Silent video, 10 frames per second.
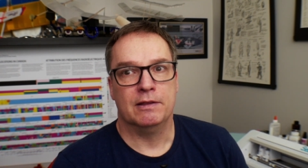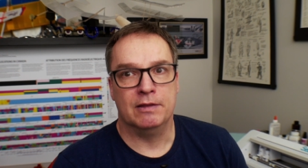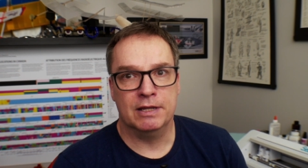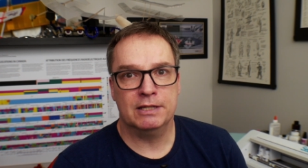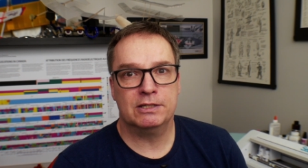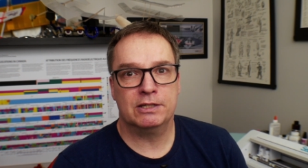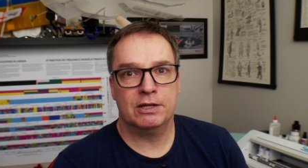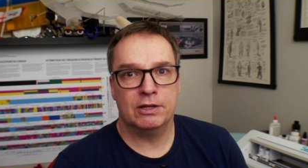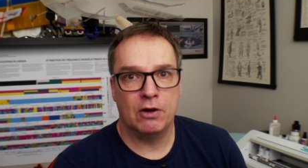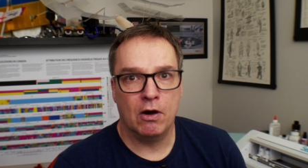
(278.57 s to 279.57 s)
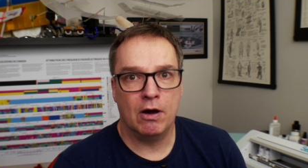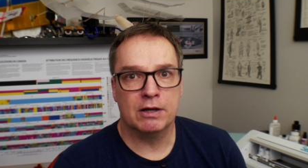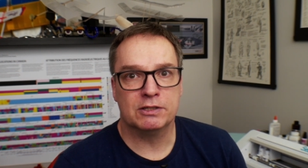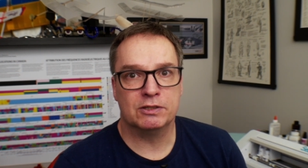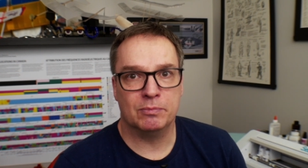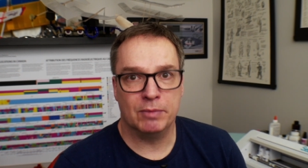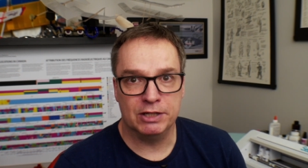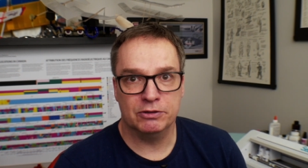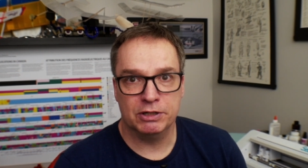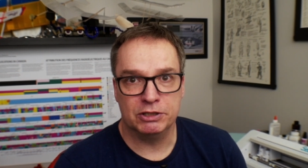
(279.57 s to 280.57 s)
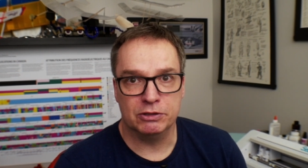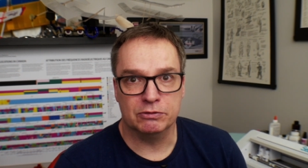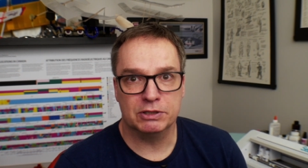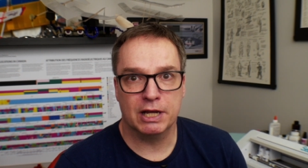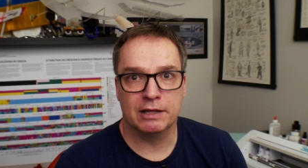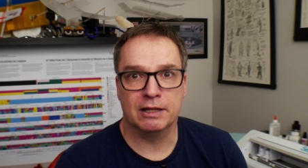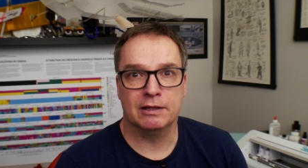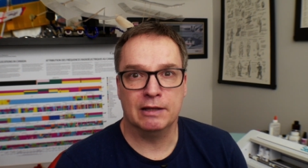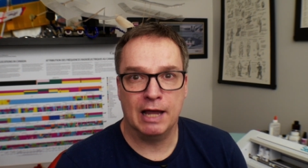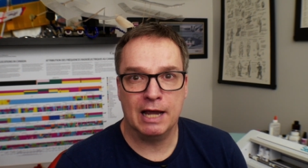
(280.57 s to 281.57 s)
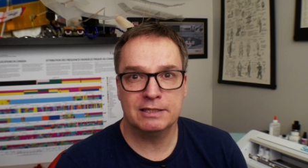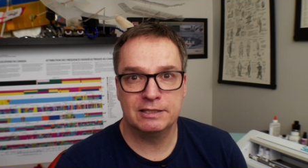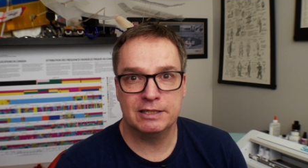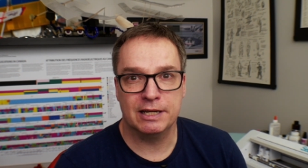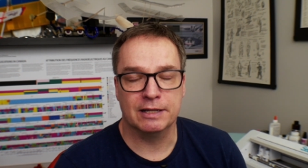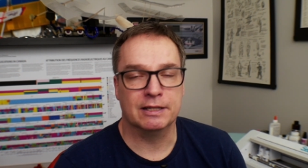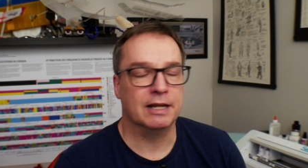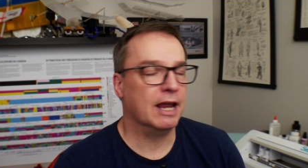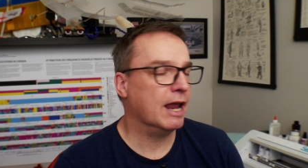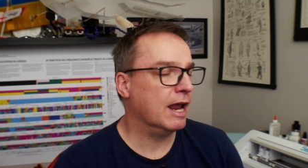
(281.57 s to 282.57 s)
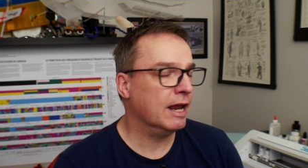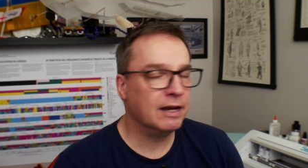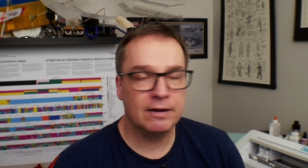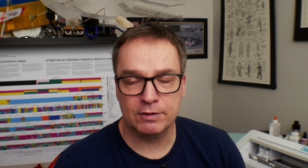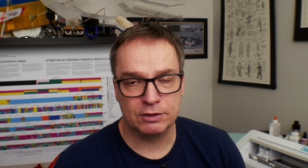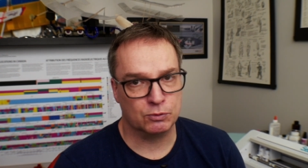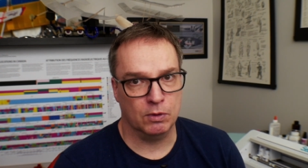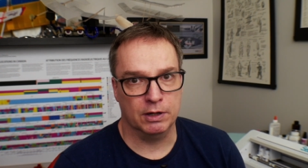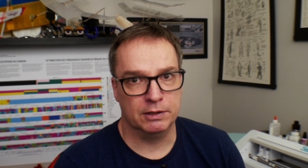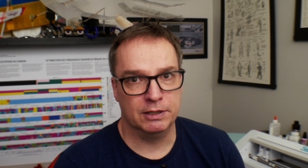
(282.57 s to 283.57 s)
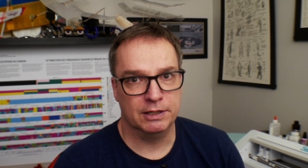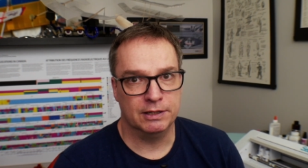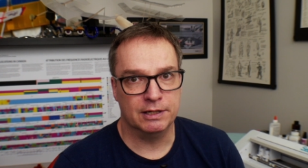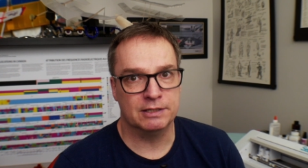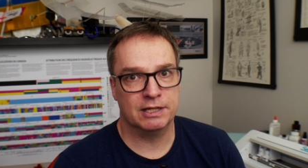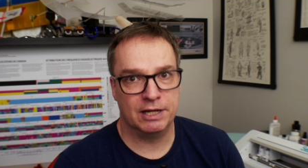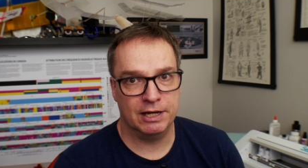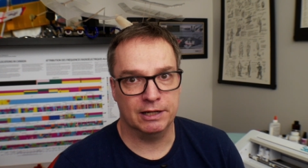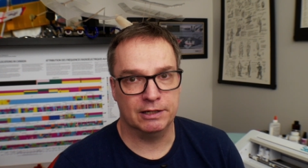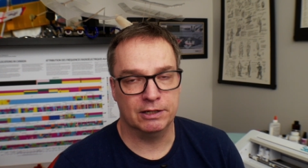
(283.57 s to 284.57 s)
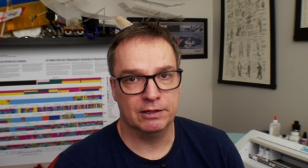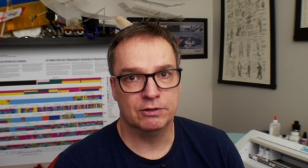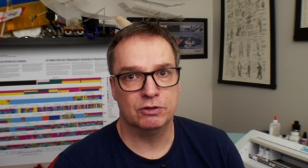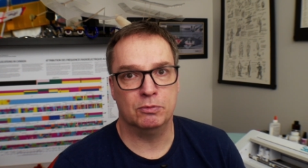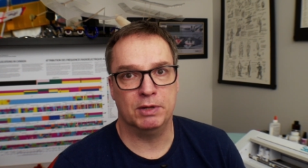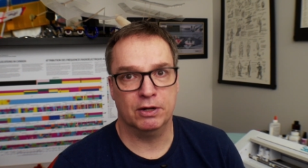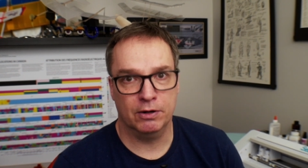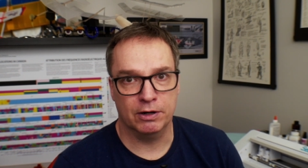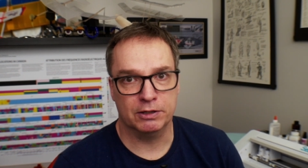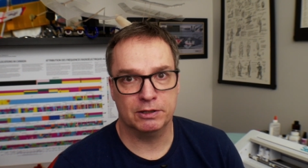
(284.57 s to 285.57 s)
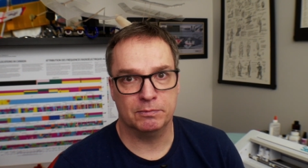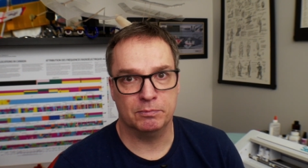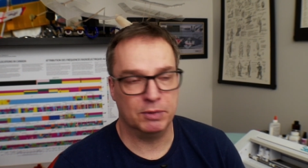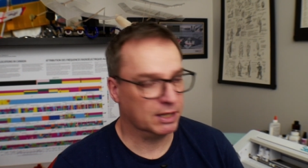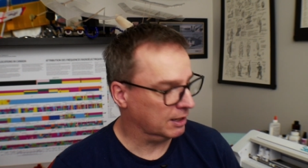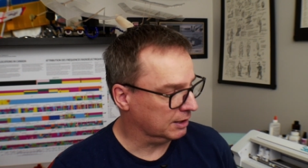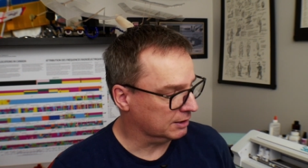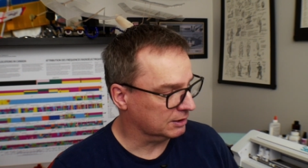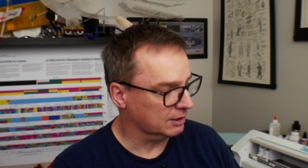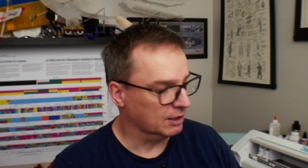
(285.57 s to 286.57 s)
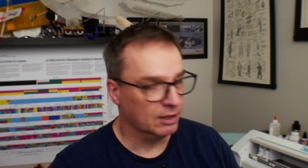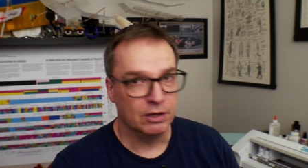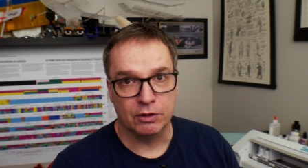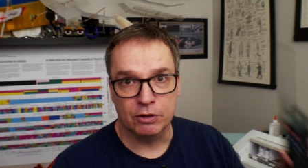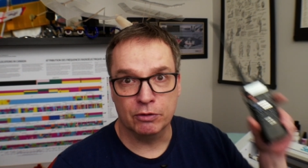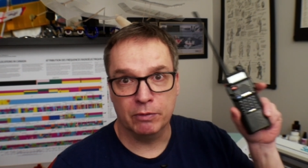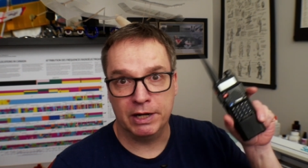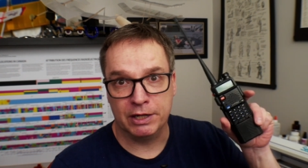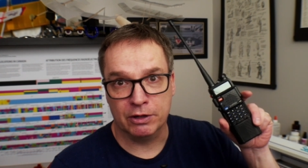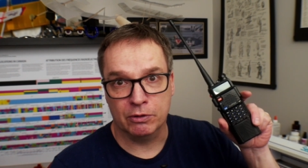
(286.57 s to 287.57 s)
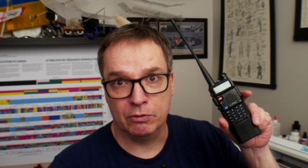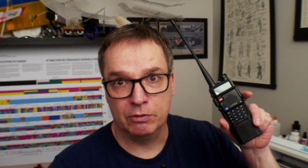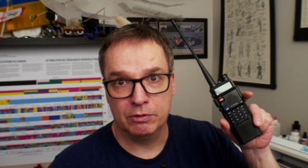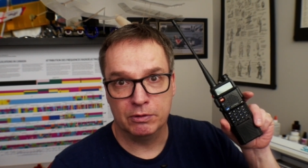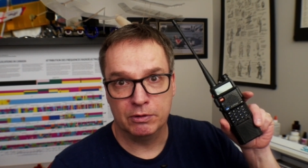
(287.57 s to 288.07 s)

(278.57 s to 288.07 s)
This can cause some major issues. And the last thing that any of us want is a kid to be hurt because your radio